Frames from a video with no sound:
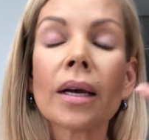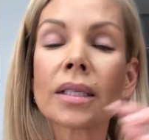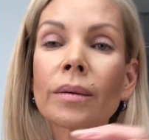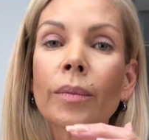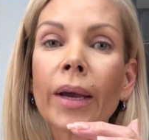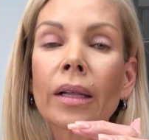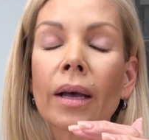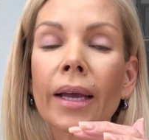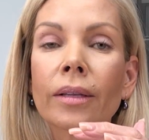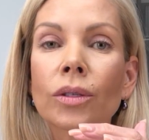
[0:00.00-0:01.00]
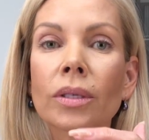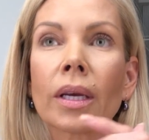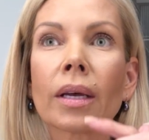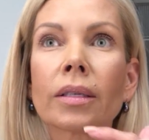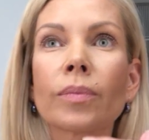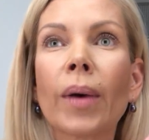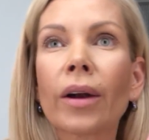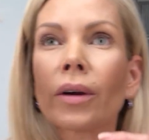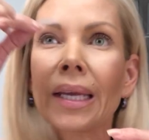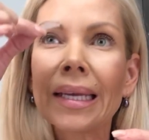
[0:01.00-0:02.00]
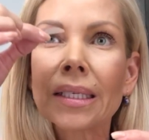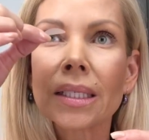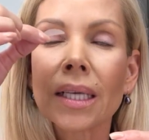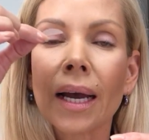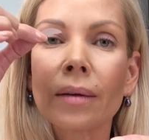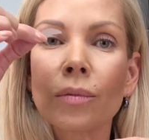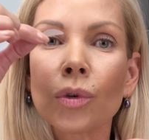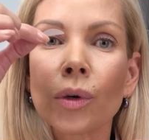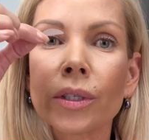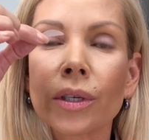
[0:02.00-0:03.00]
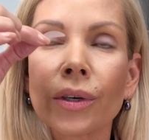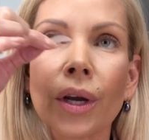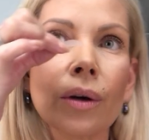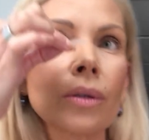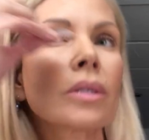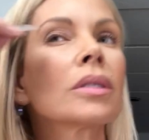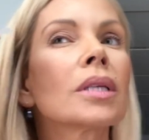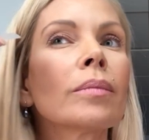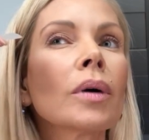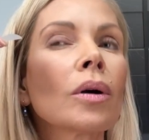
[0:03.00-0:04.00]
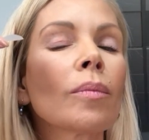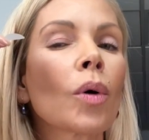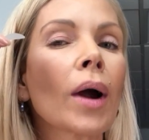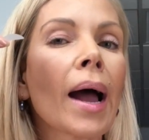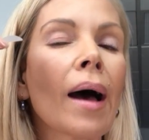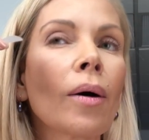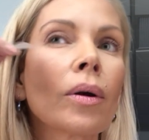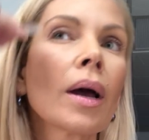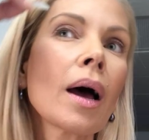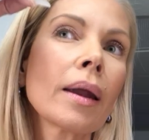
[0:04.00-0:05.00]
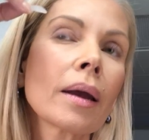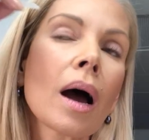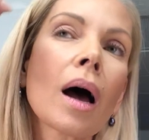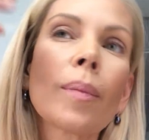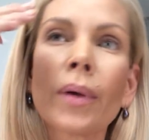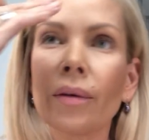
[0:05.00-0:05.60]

Some of my clients, it's better inside towards their nose. Some are more out and up.